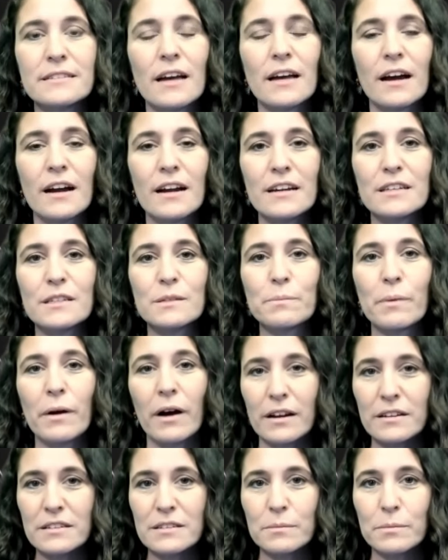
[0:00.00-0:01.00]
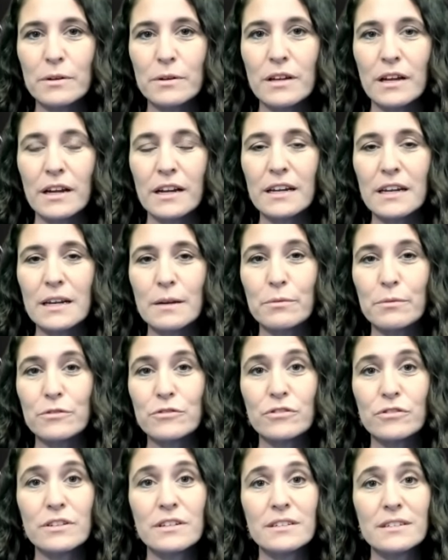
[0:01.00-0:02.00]
high as possible and keep your
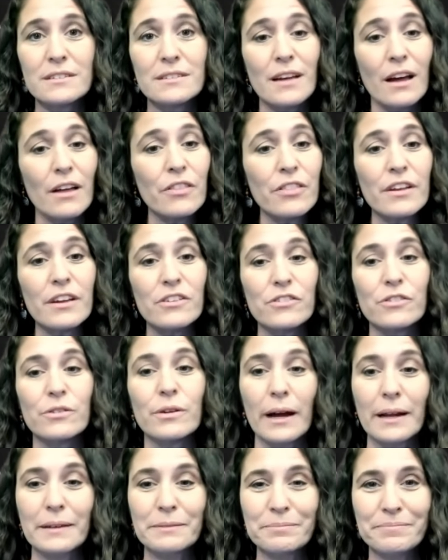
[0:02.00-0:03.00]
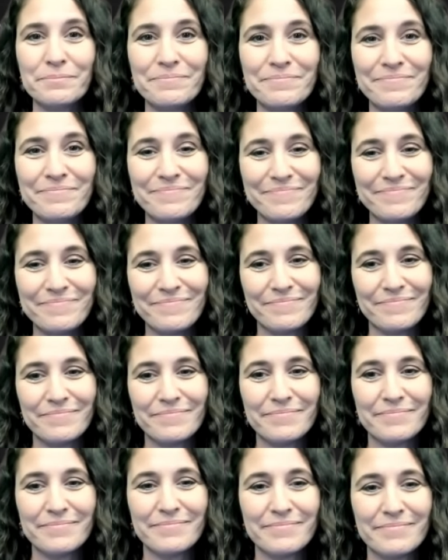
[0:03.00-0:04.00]
trees as healthy as you can. All